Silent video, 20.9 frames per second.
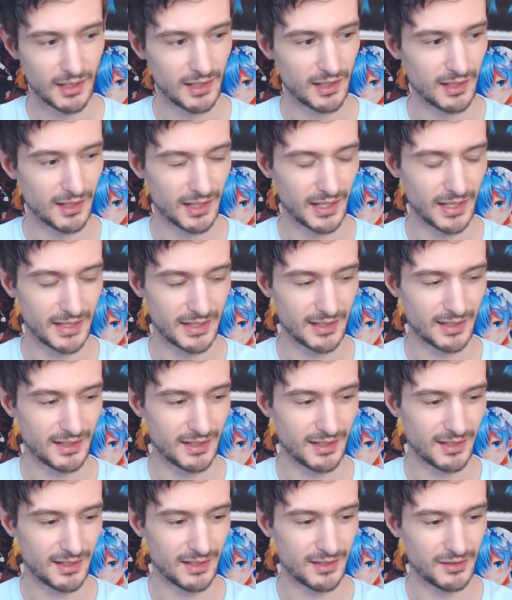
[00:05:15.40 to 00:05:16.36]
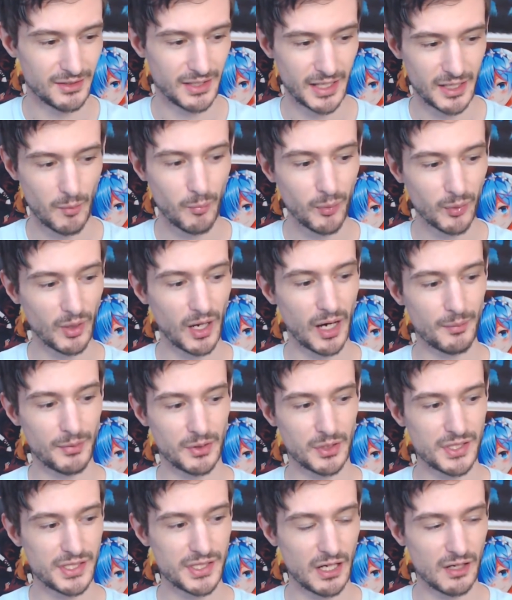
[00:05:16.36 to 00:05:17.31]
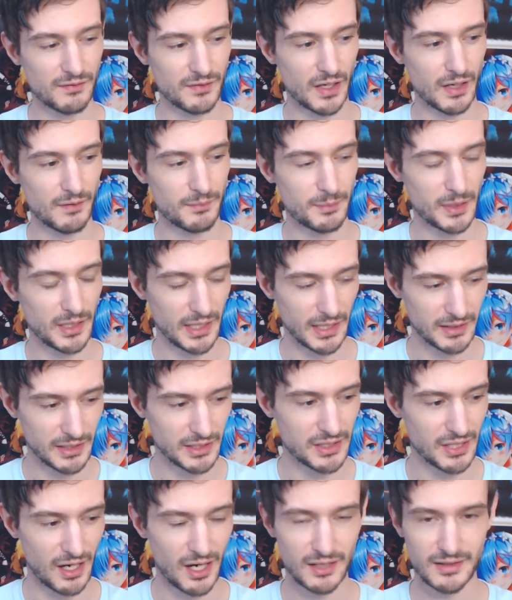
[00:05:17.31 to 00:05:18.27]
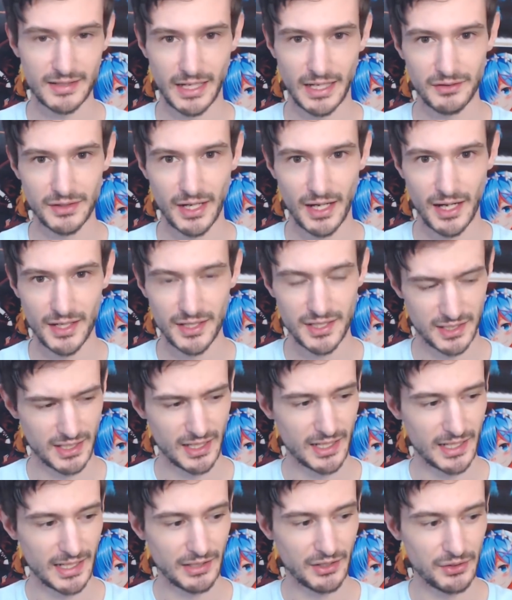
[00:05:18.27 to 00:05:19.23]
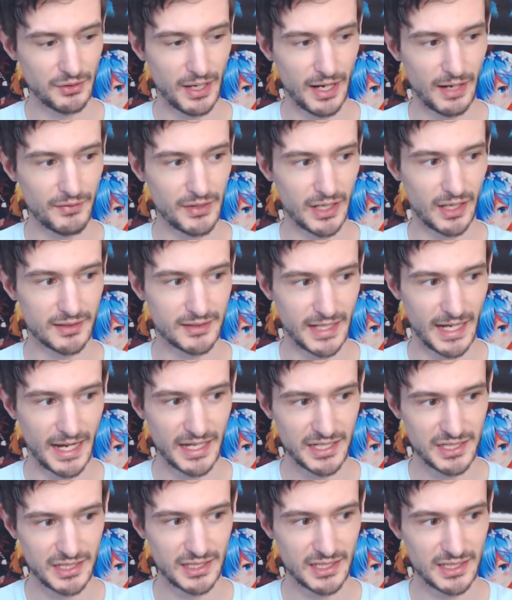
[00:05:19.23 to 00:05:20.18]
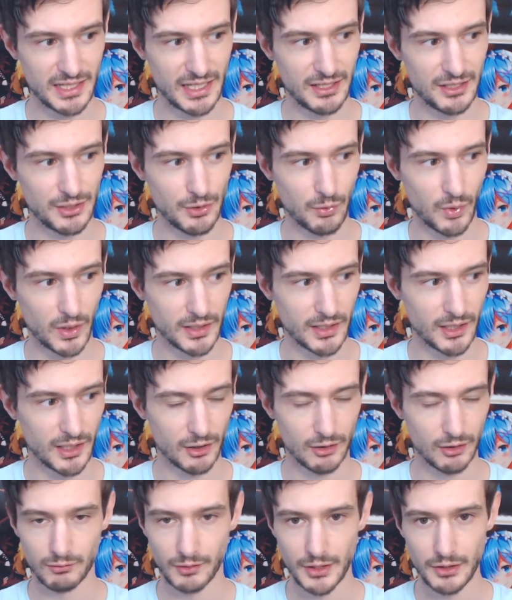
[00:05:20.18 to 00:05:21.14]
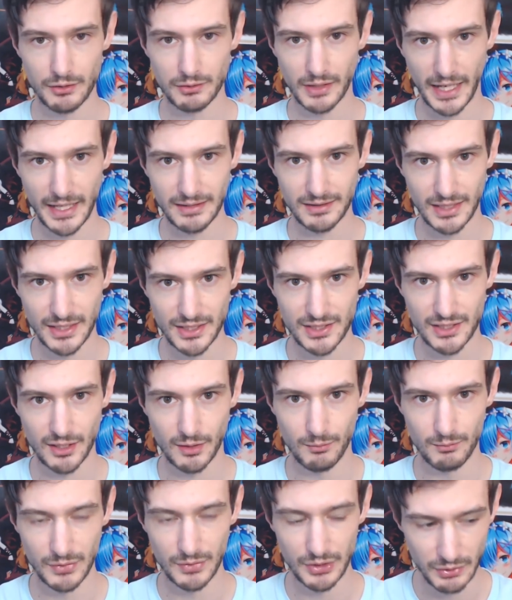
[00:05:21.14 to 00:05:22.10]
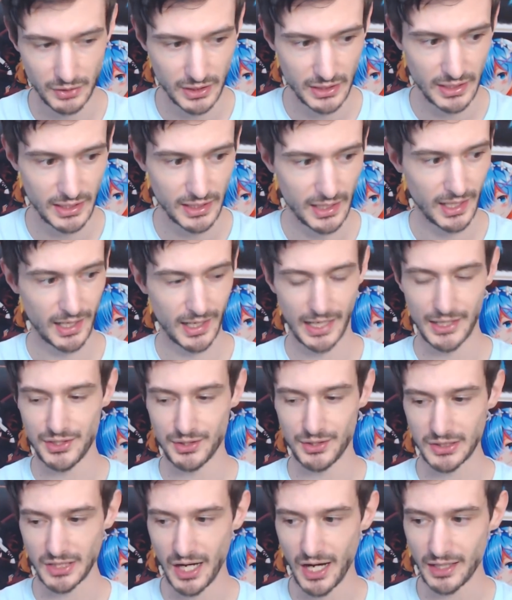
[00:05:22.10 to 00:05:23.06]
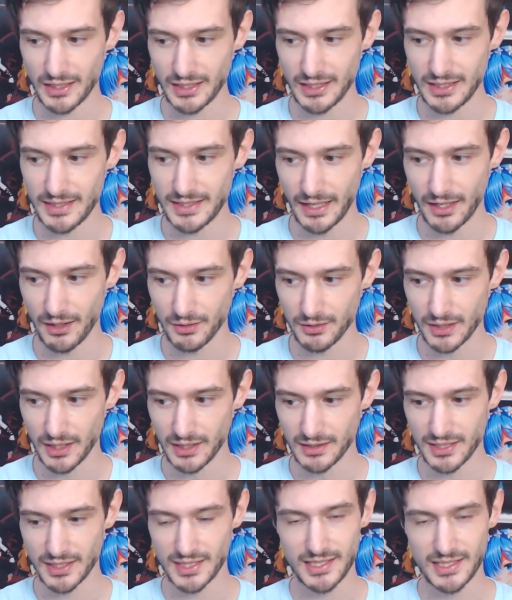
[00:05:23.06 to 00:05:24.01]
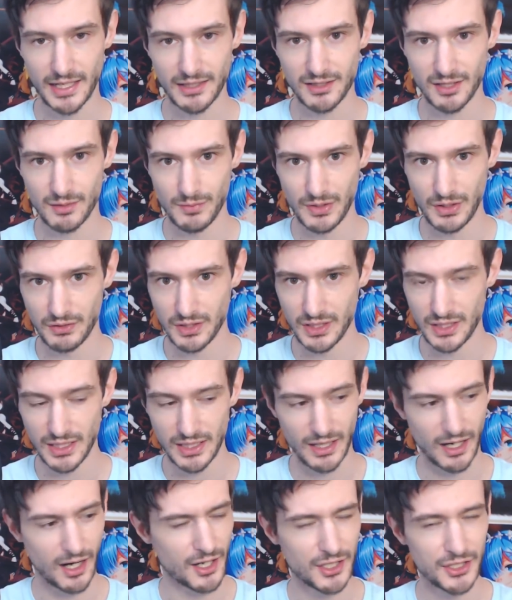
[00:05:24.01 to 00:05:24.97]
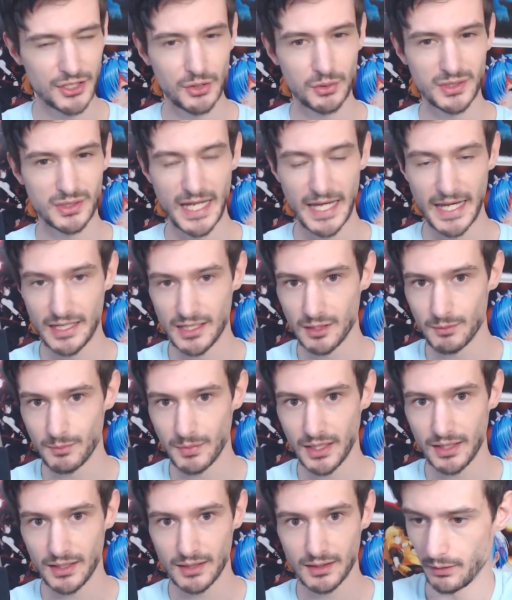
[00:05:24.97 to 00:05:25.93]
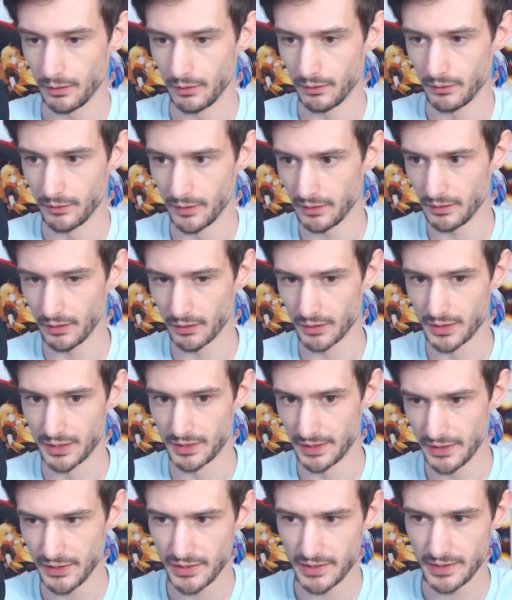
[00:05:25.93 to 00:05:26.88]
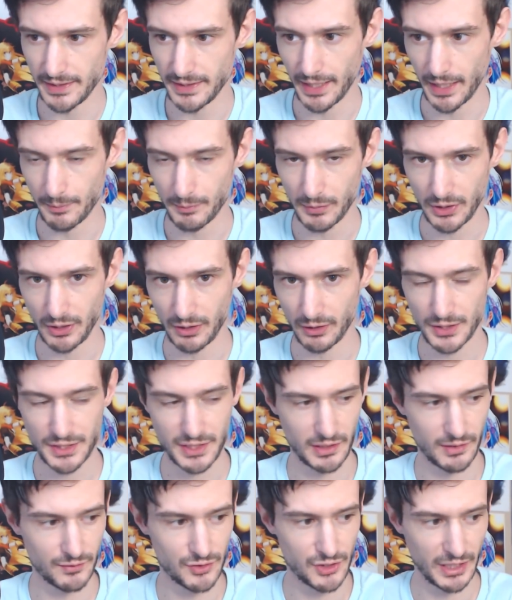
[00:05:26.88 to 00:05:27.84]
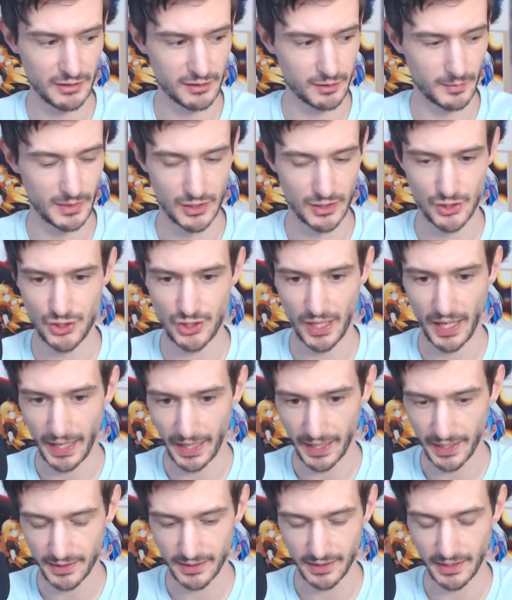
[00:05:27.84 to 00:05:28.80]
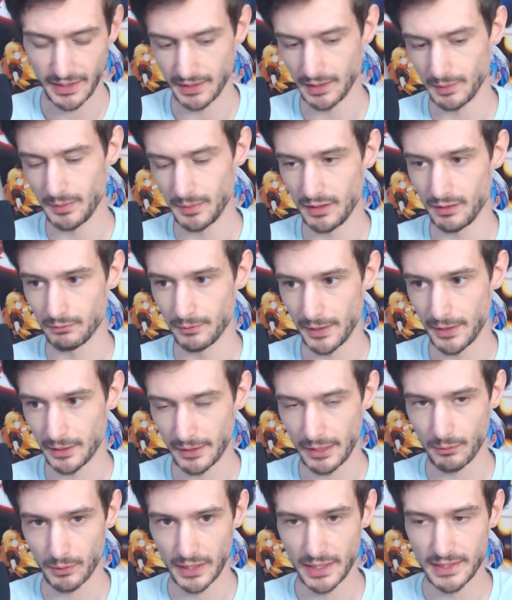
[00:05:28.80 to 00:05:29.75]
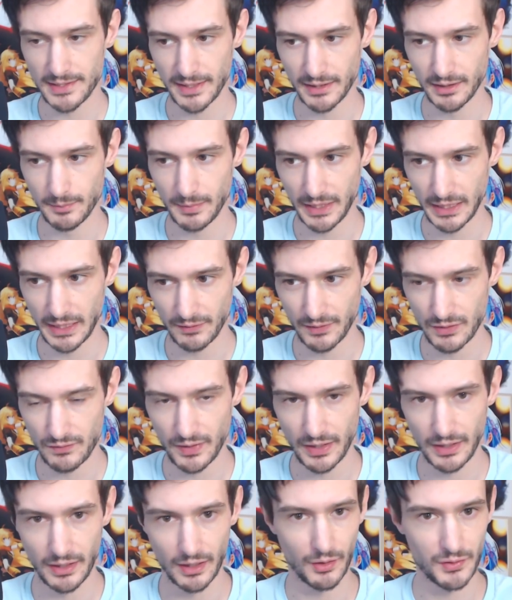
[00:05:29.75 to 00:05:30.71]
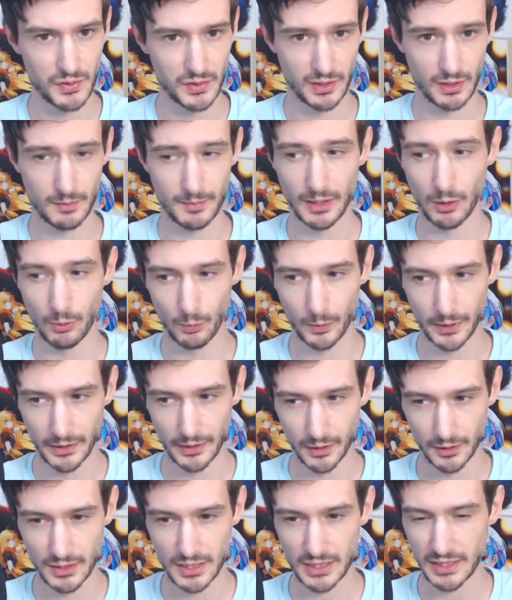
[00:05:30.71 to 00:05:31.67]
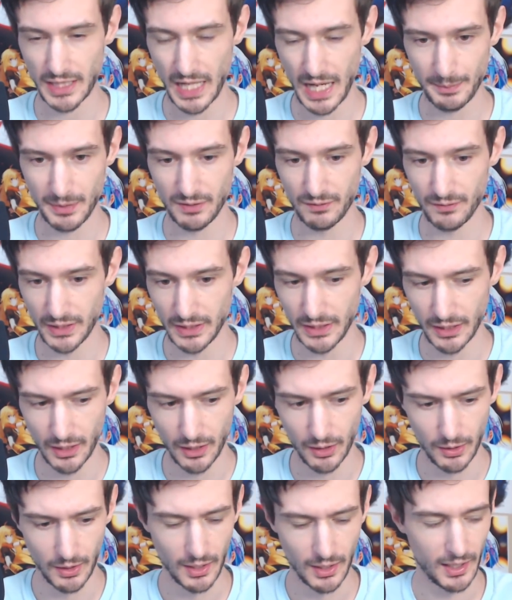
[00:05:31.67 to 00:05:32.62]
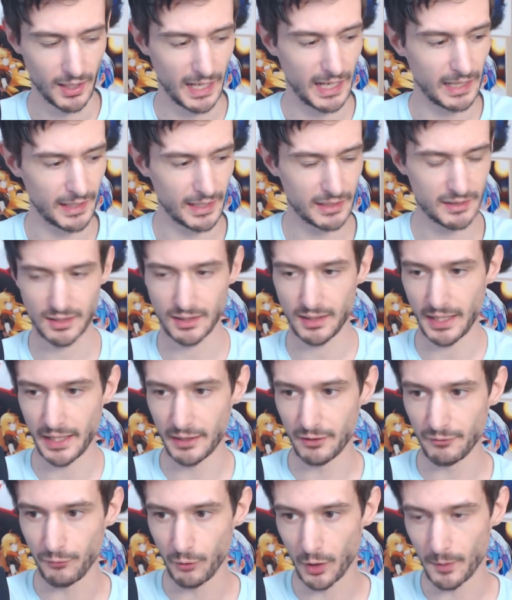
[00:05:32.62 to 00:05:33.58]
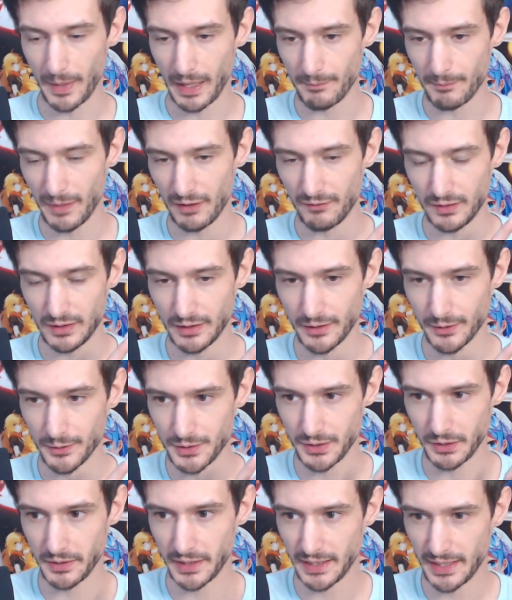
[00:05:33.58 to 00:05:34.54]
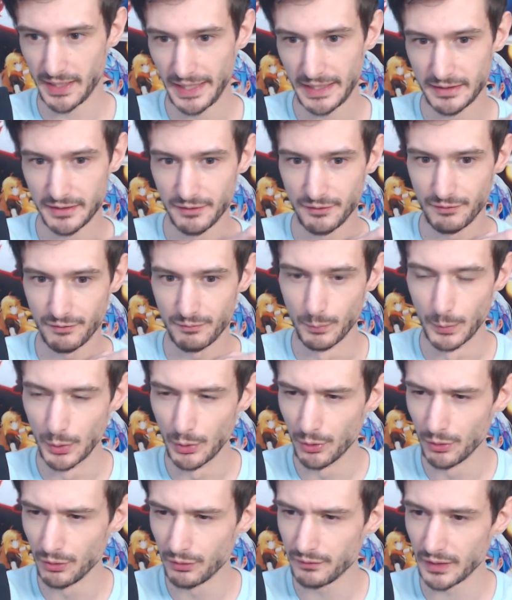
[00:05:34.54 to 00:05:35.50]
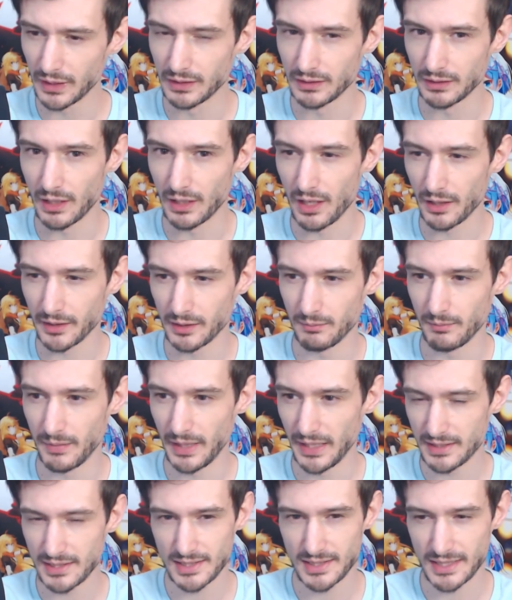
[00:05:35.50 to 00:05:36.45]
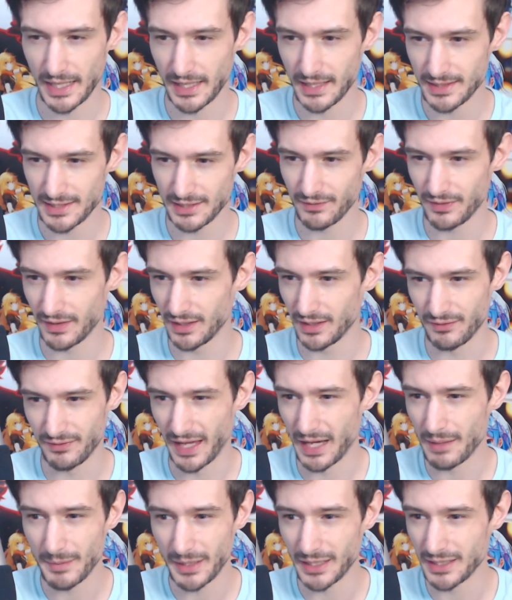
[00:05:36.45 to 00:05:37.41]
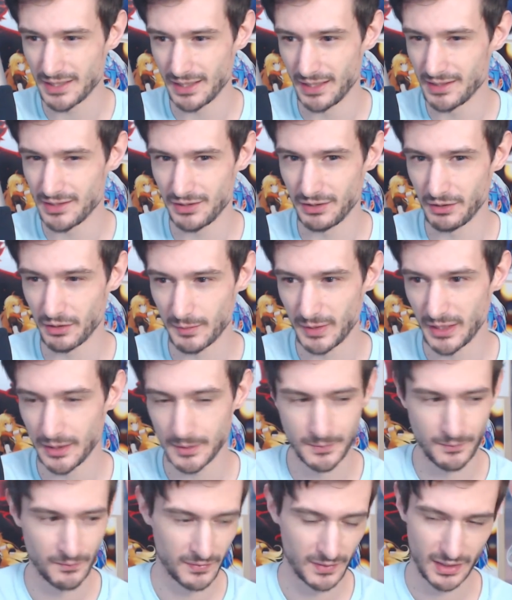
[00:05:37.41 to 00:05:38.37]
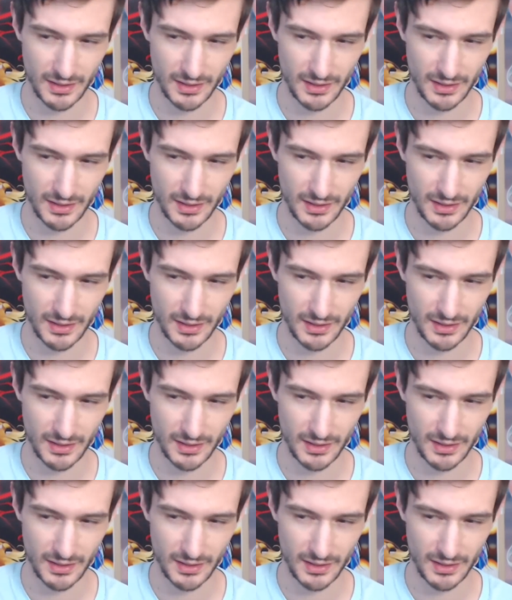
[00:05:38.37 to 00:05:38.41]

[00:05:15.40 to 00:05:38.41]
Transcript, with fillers: Like, you got to prop yourself up and then talk down to us. And then you have the audacity to say that you want to reunite this community as you're talking down to said community. Are you kidding me? Then there's this DM, courtesy of Gentleman Jack. And let me reiterate what I said in the beginning of this video. This is going to be a weird, sloppy video. I like to kind of format my videos so they kind of move along and make sense, if, if that makes sense. You know what I mean?